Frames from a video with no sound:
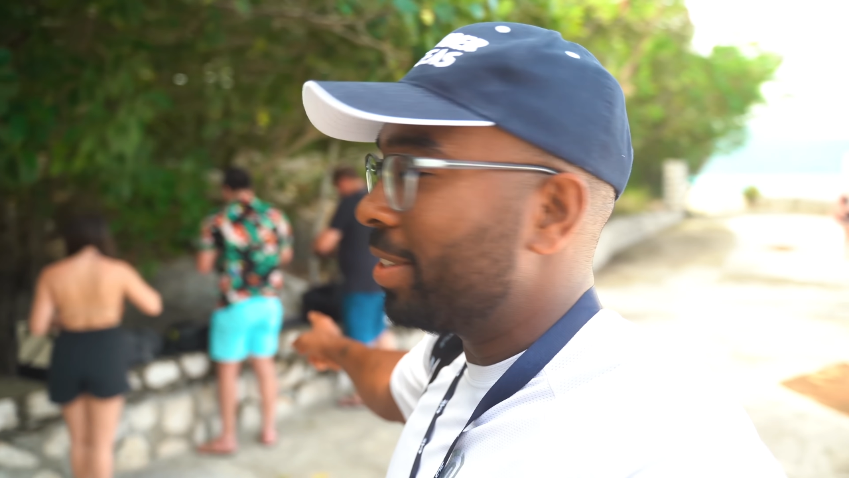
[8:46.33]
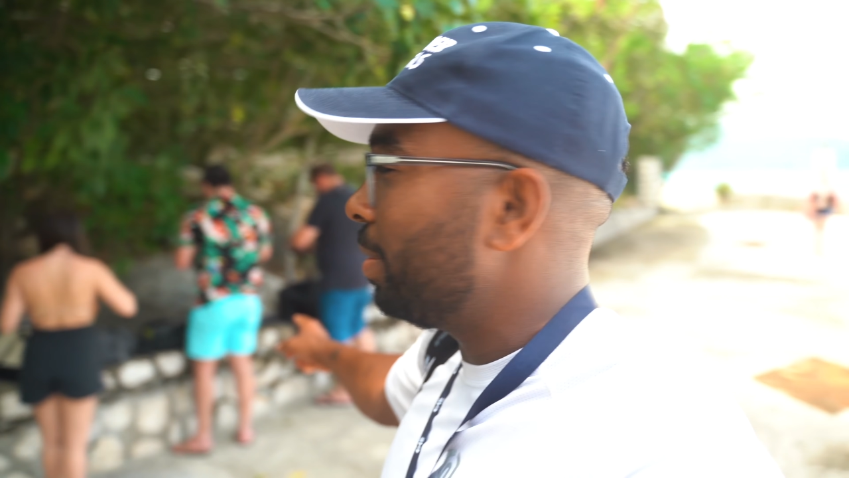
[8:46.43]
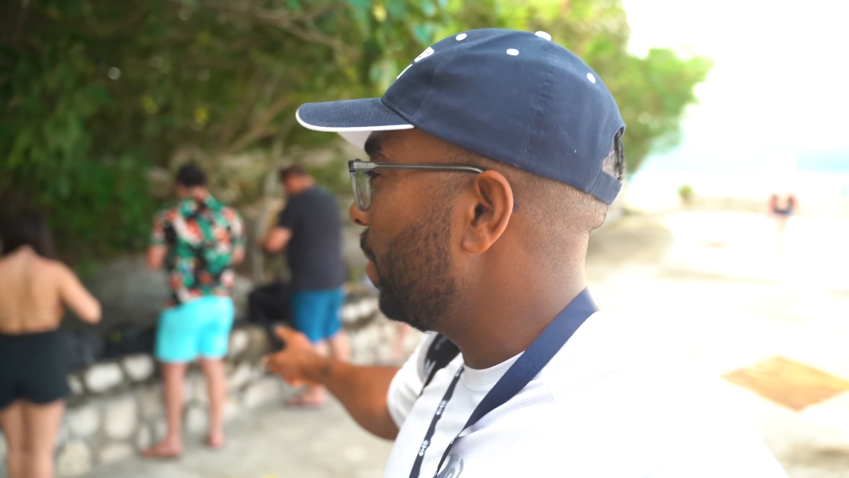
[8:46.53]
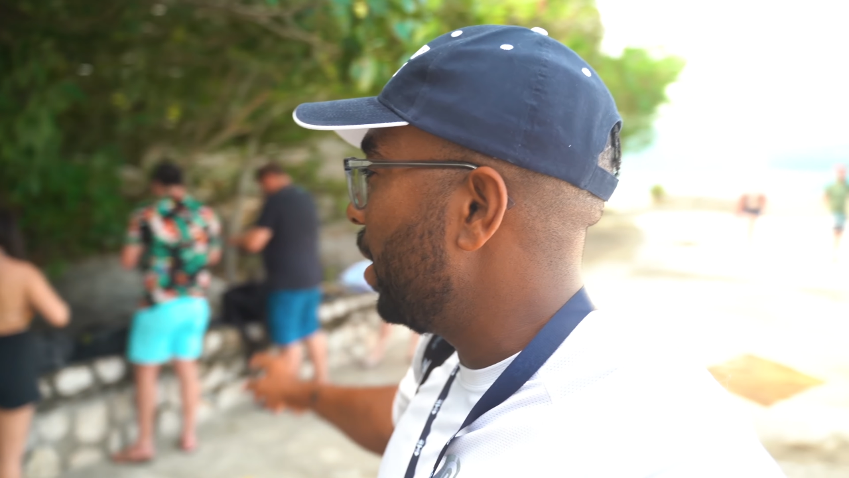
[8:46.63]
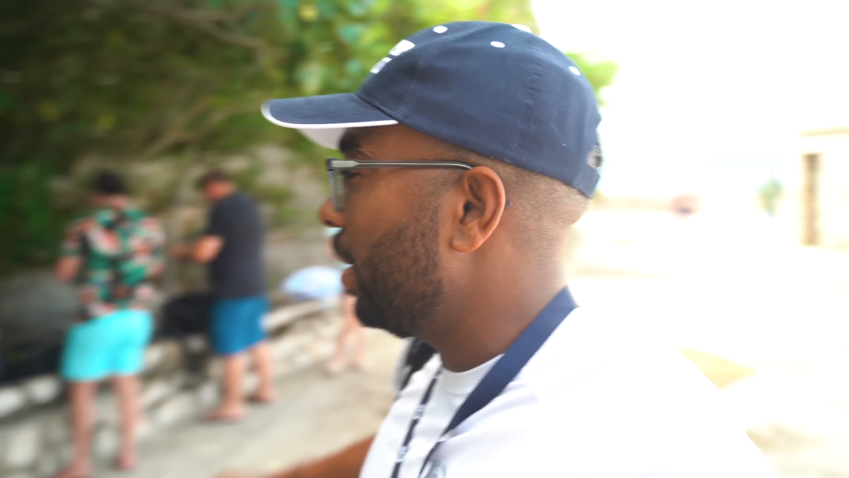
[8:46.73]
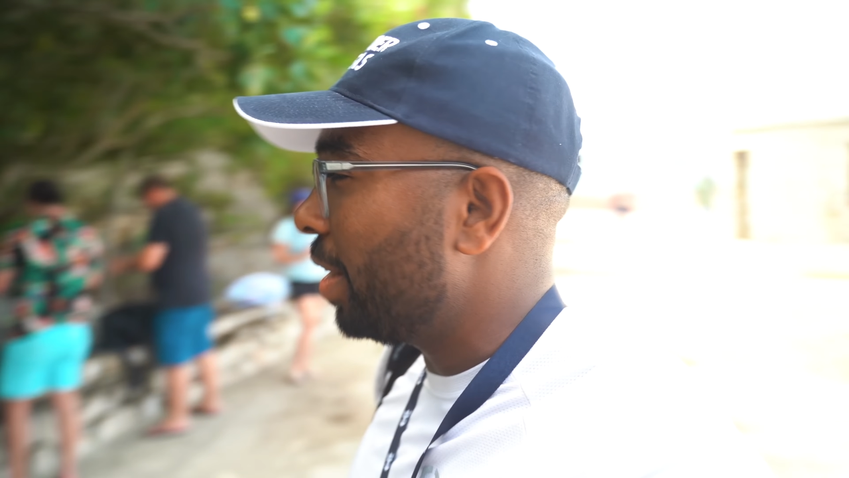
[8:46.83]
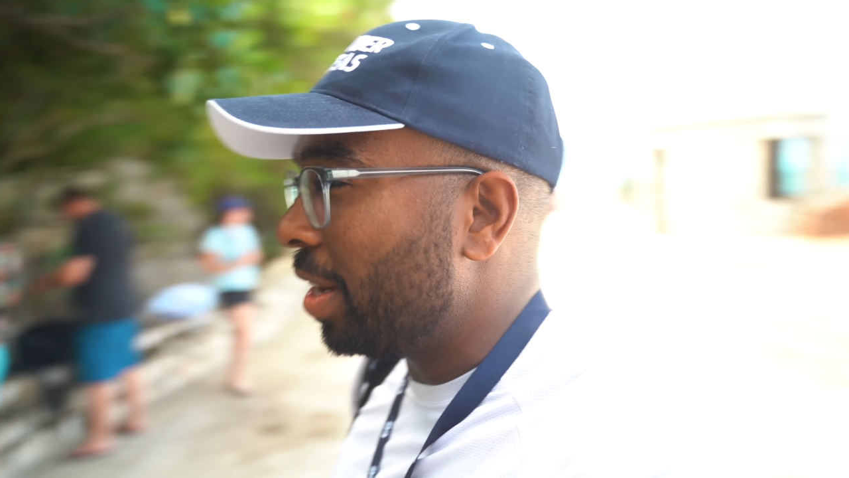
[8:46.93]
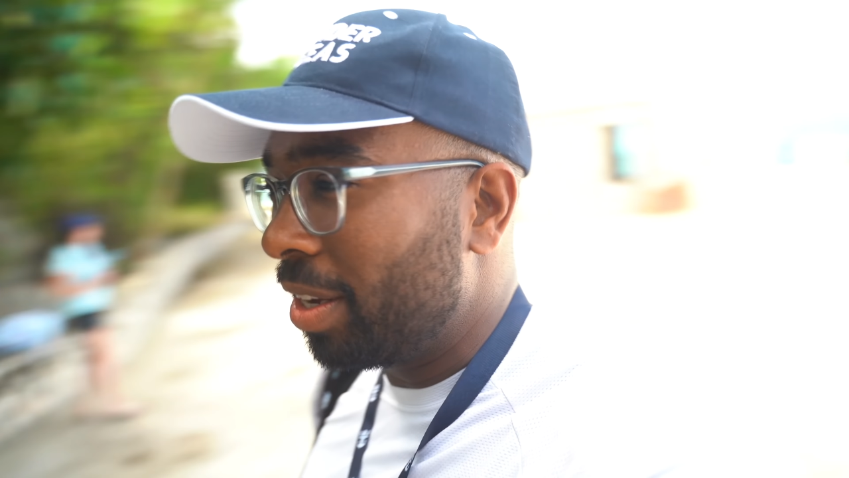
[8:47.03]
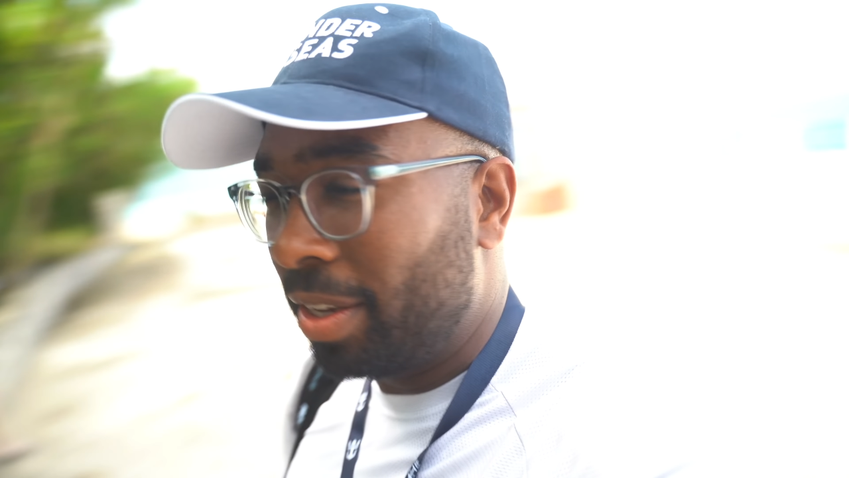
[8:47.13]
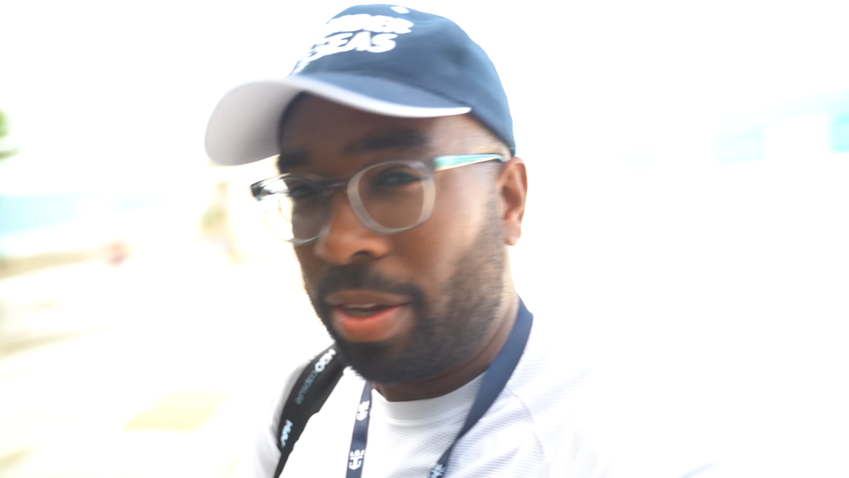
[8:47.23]
them, and
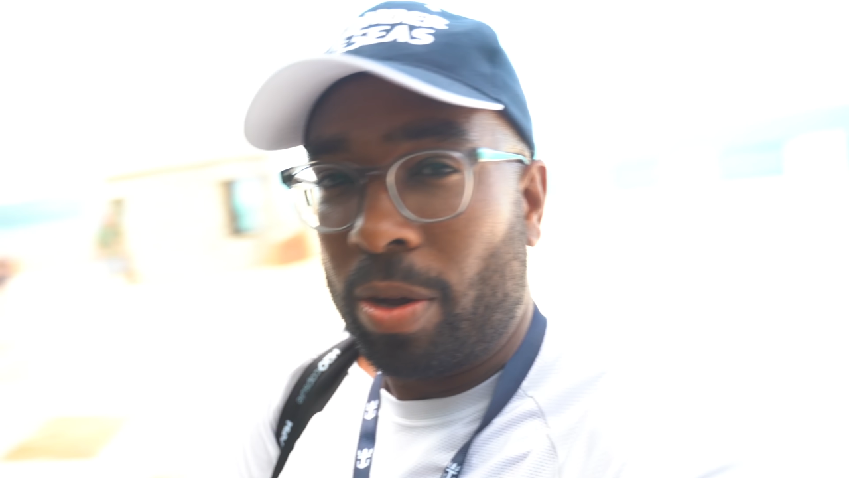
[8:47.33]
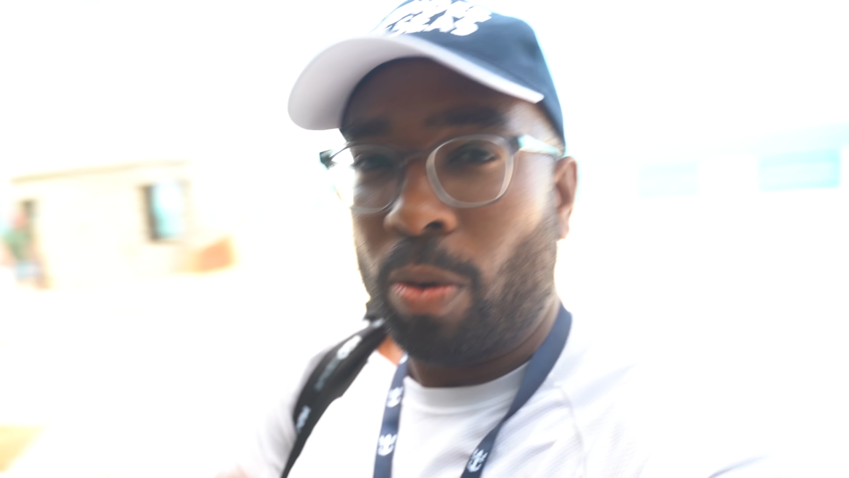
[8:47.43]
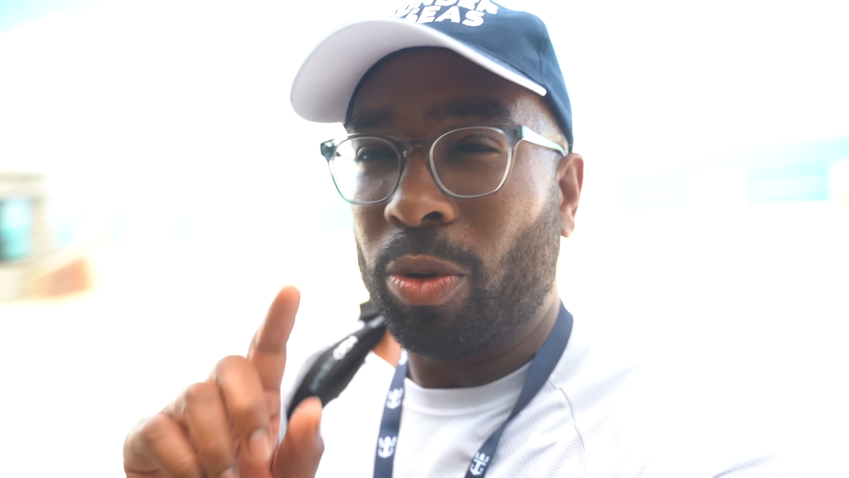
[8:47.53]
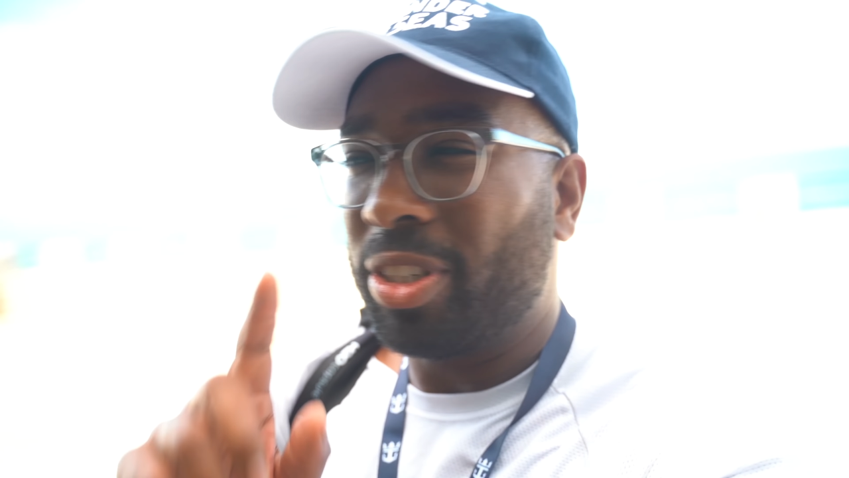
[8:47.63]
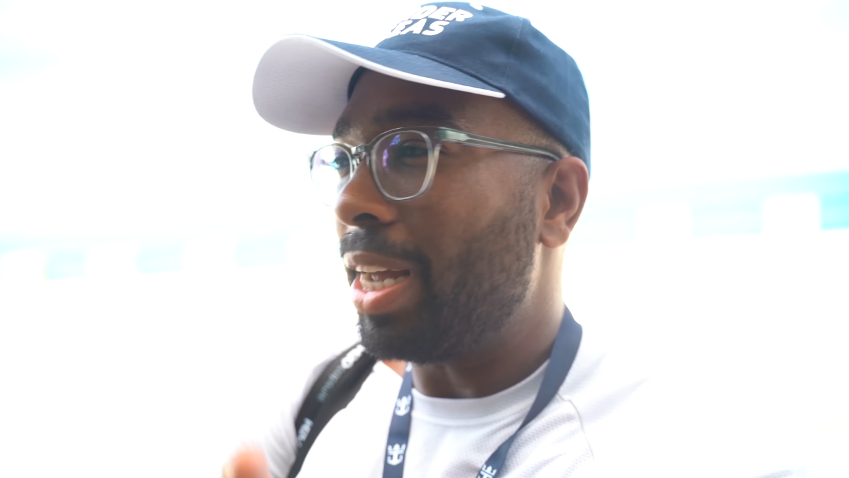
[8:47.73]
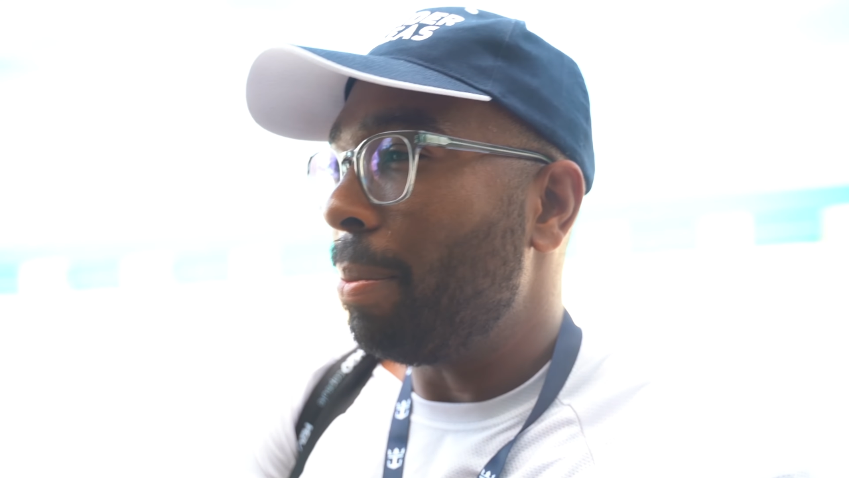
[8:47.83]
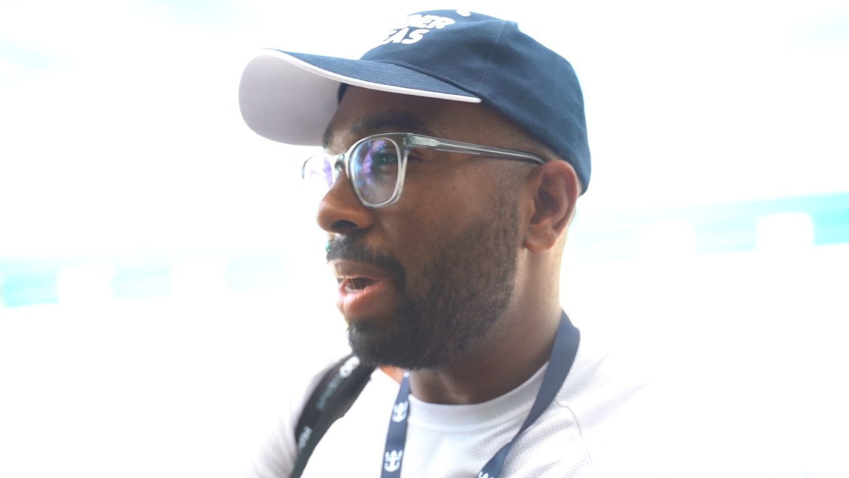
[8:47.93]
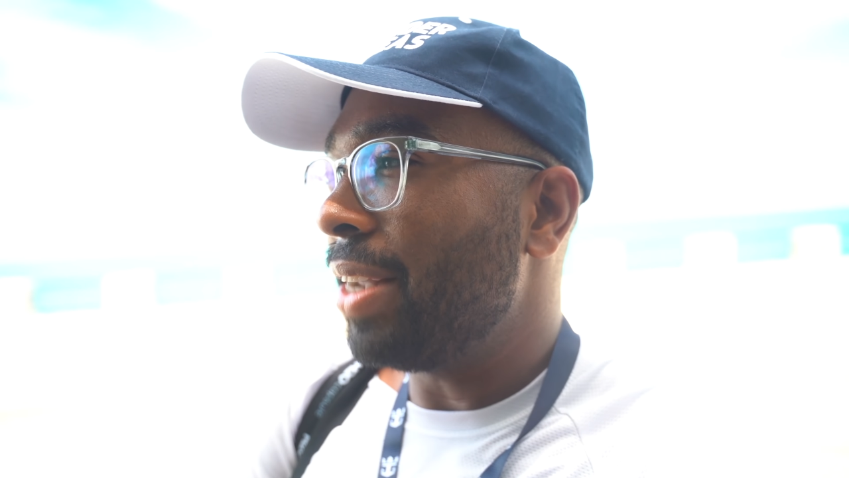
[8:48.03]
uh, we'll stop by